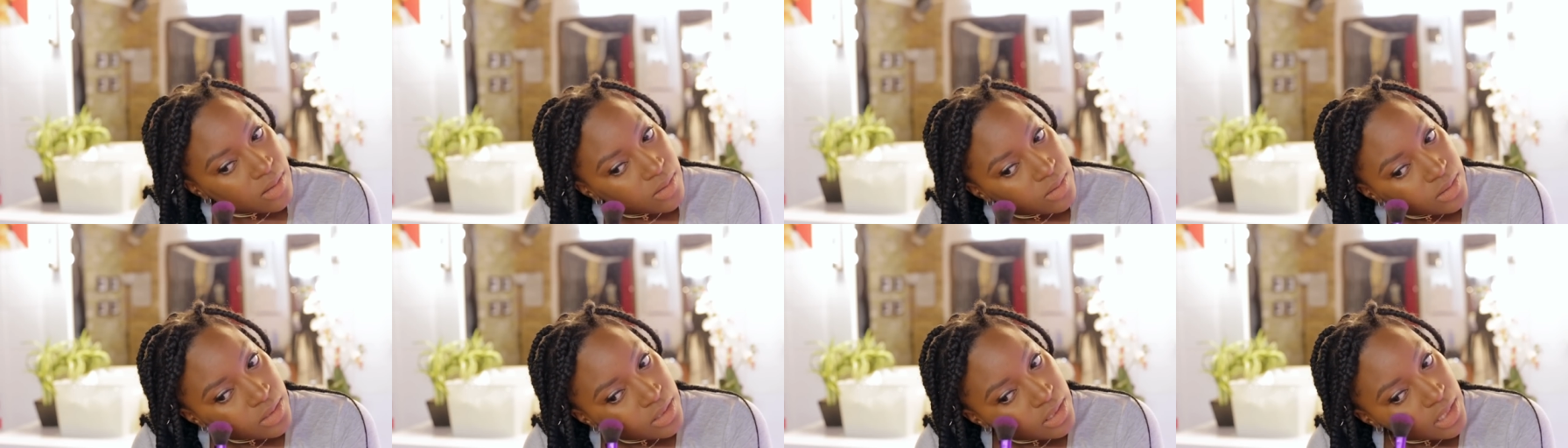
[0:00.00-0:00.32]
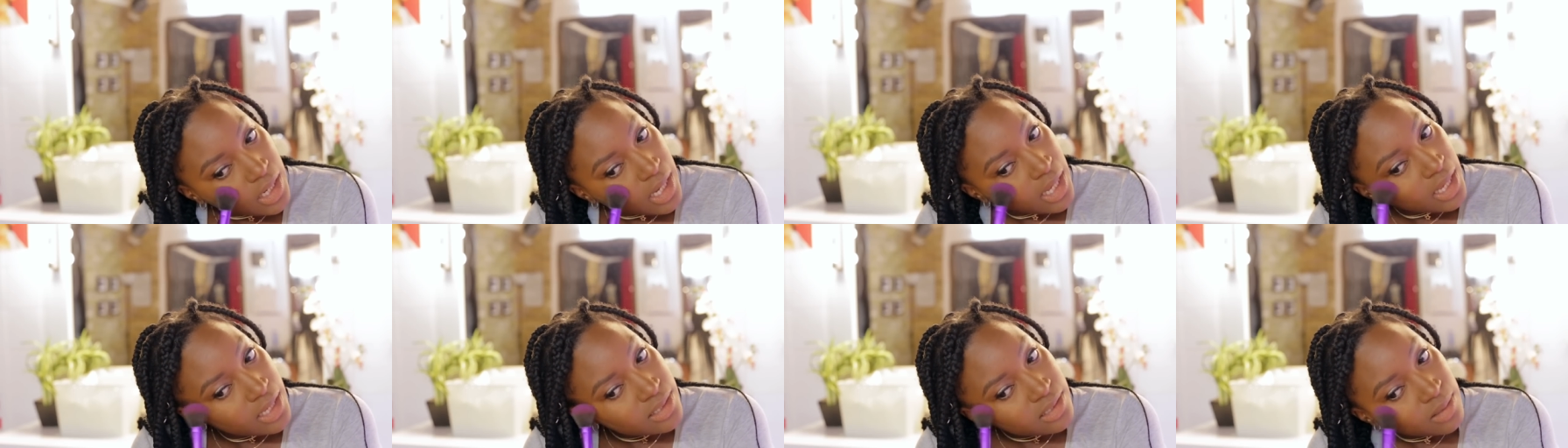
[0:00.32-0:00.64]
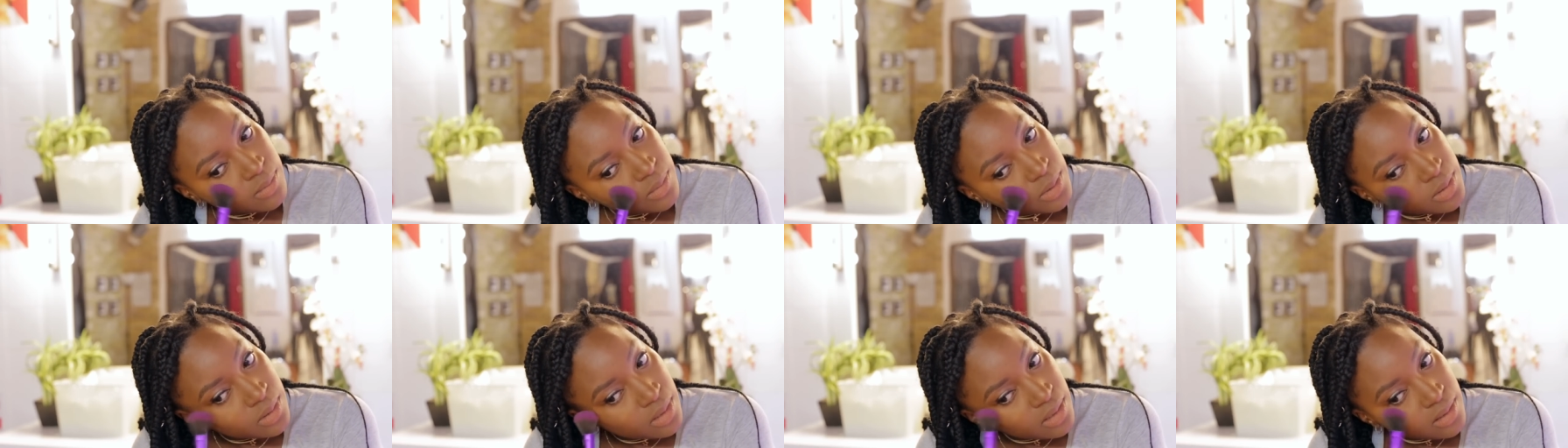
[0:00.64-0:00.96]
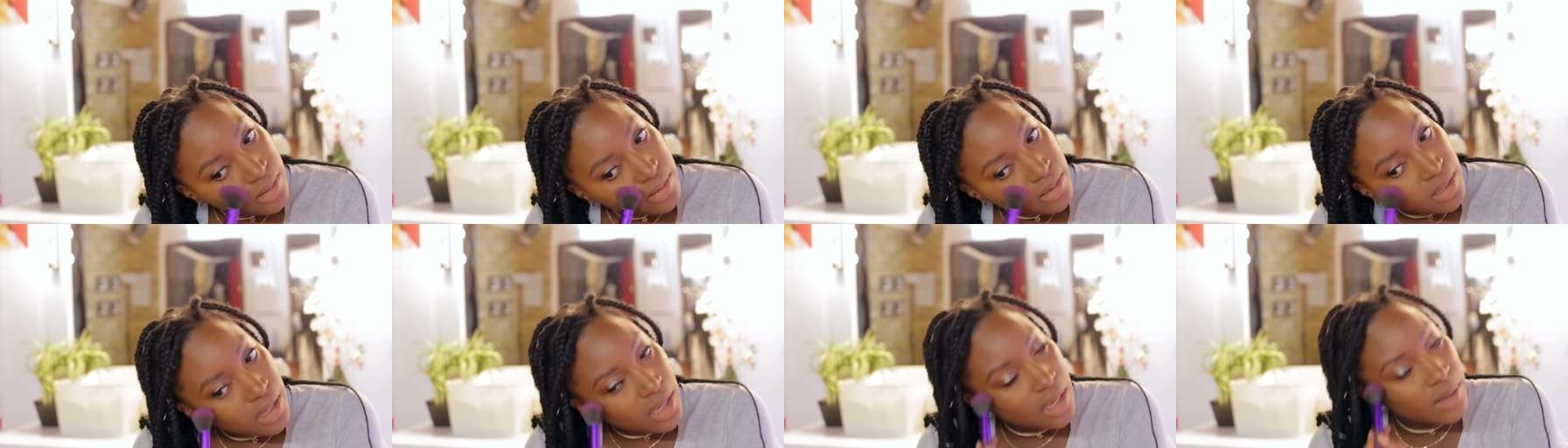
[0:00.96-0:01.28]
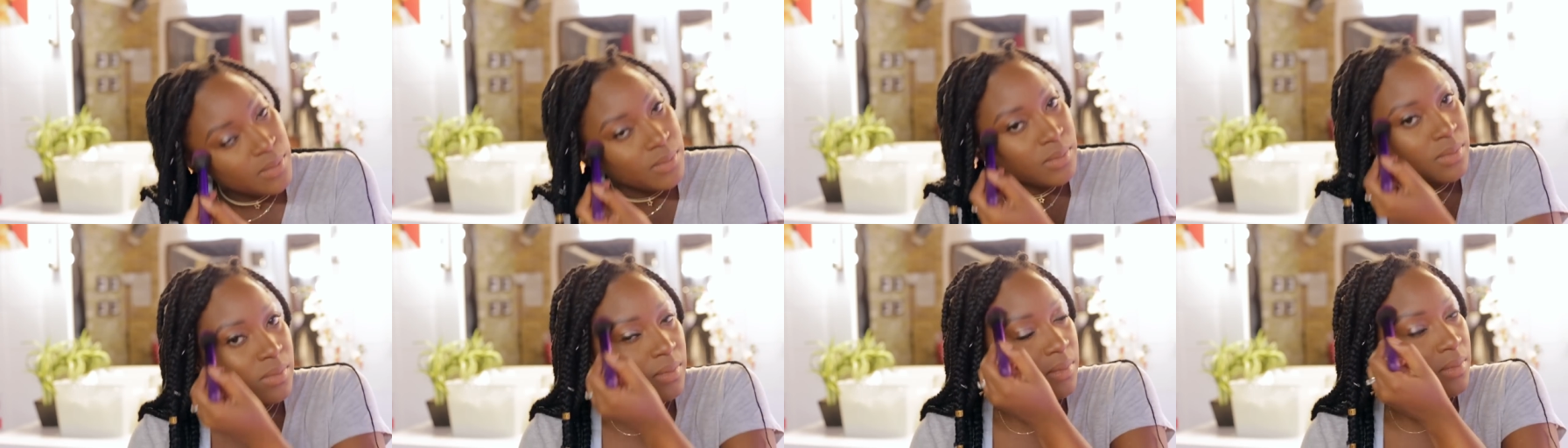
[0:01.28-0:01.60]
told you guys, I'm
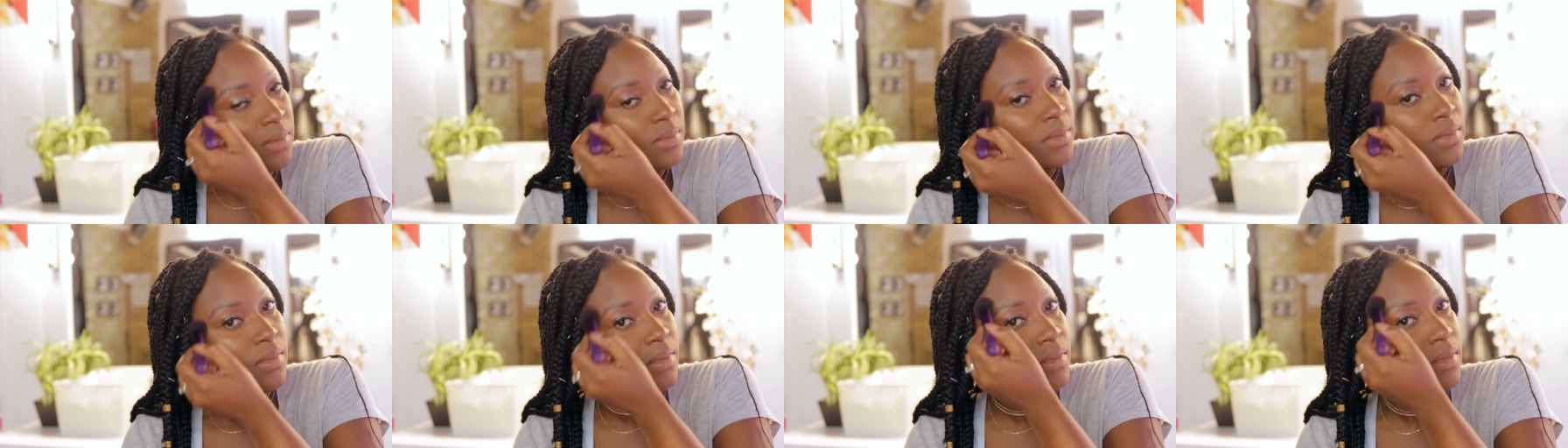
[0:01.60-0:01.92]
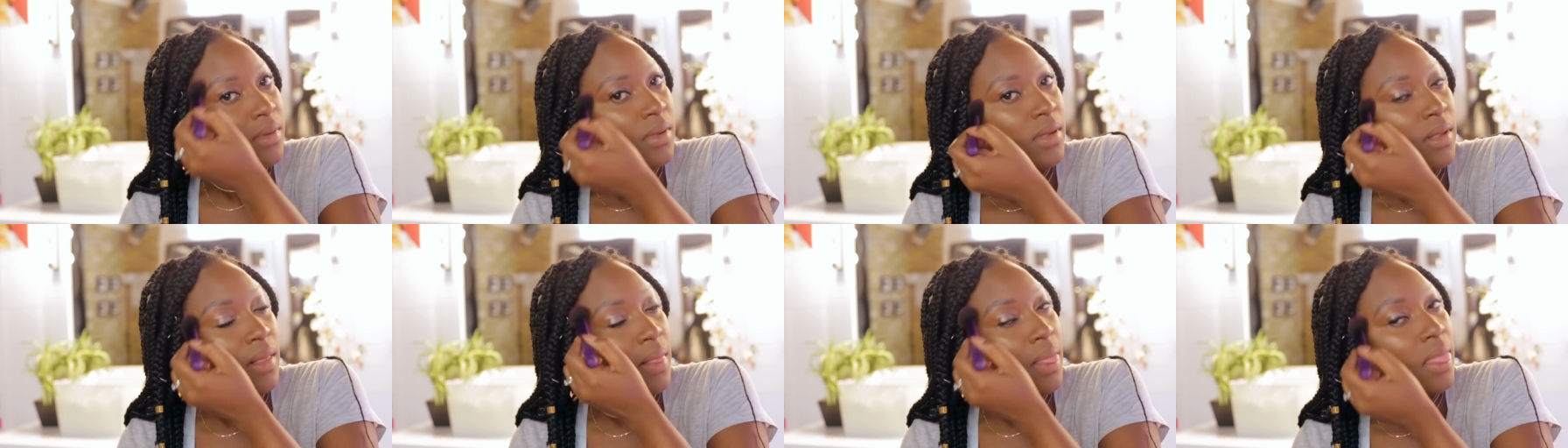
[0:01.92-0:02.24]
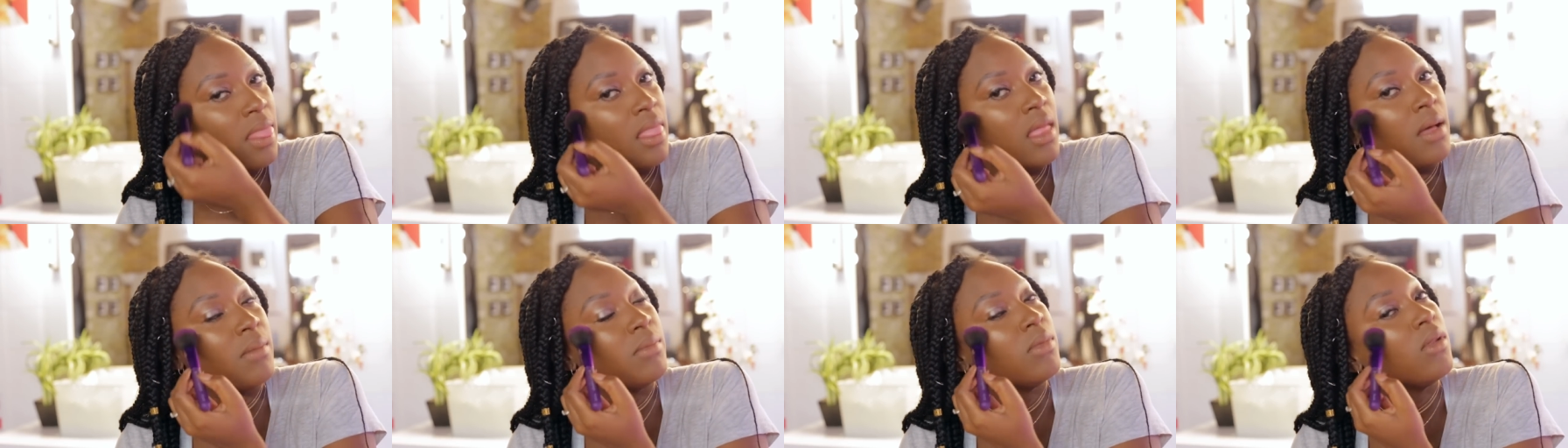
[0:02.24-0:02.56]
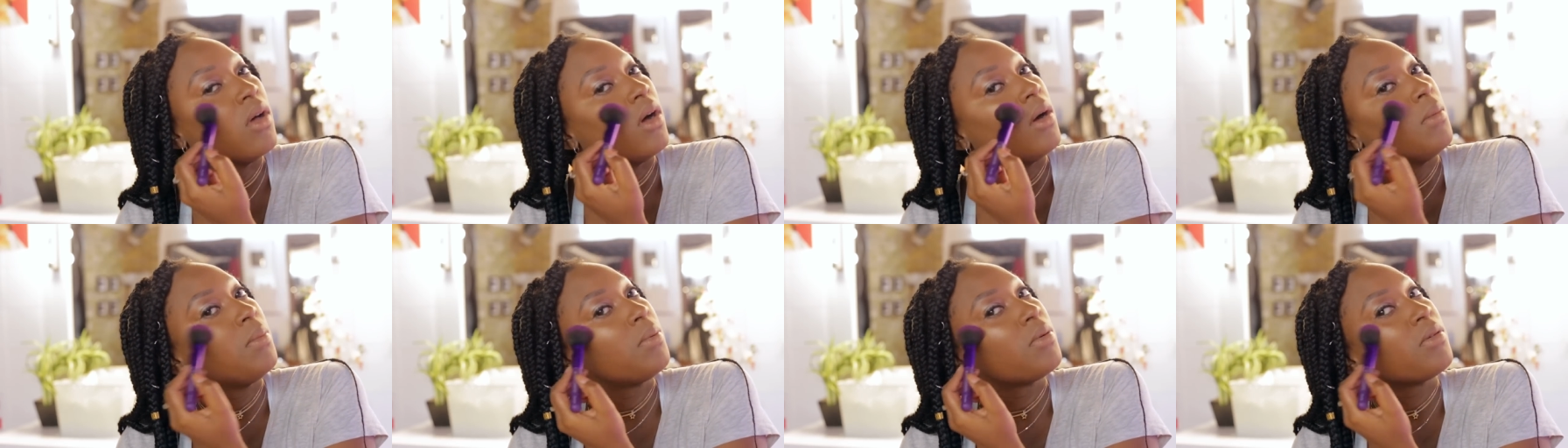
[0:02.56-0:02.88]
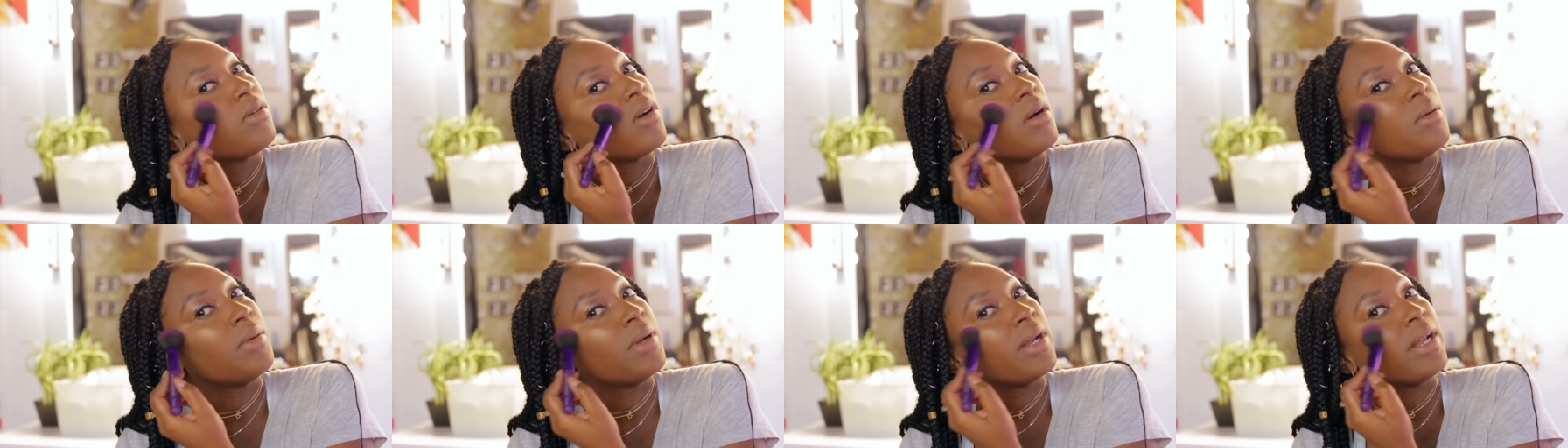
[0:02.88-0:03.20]
I'm I'm not a
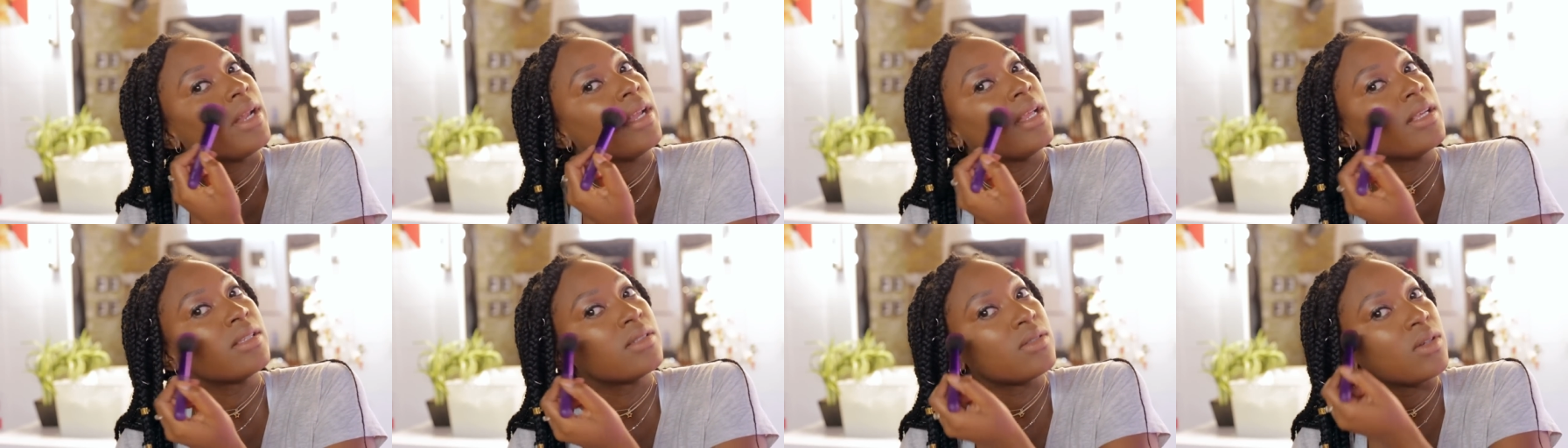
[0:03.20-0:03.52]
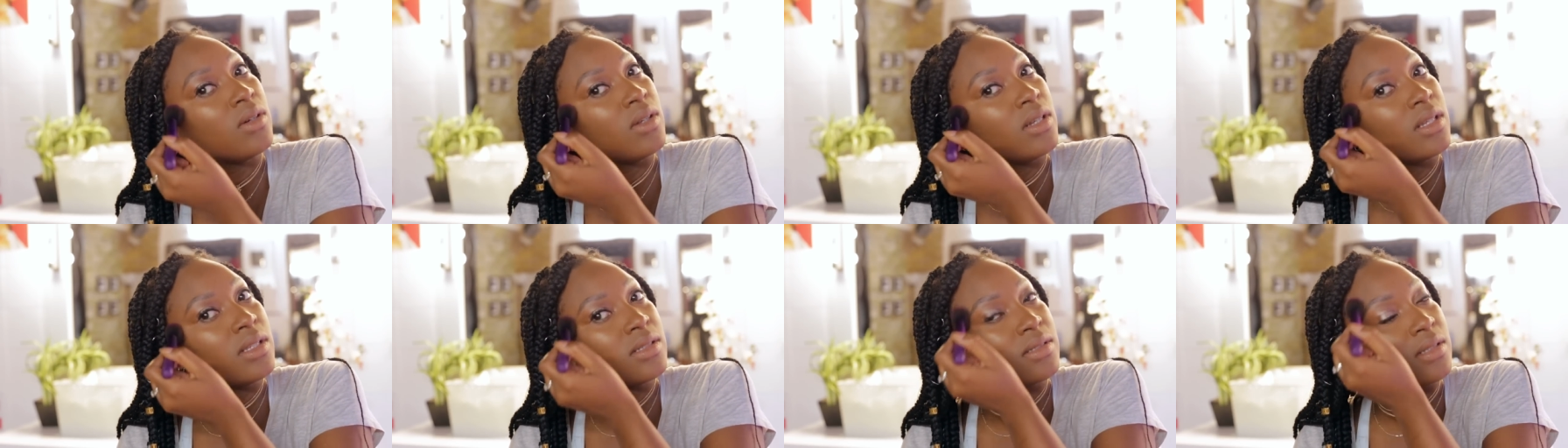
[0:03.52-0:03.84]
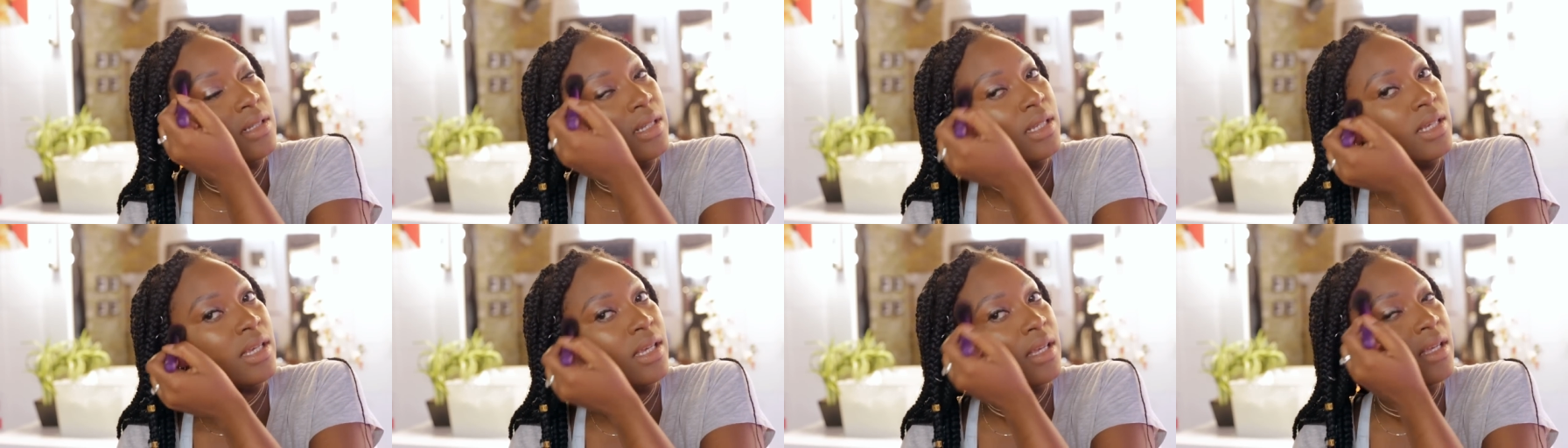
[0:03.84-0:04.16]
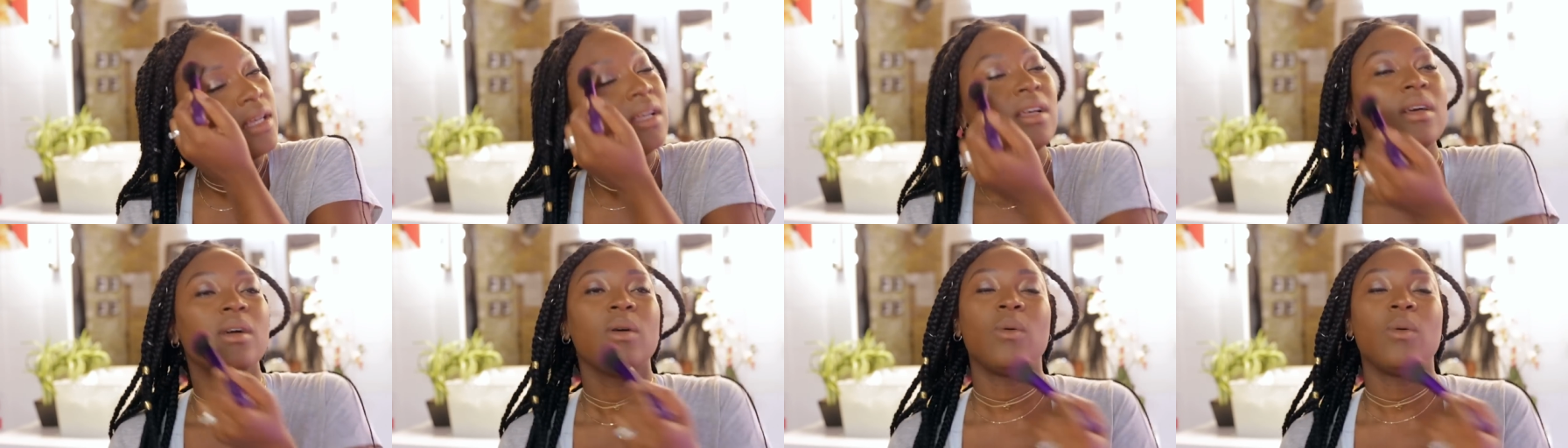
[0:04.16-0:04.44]
pro in this, honestly.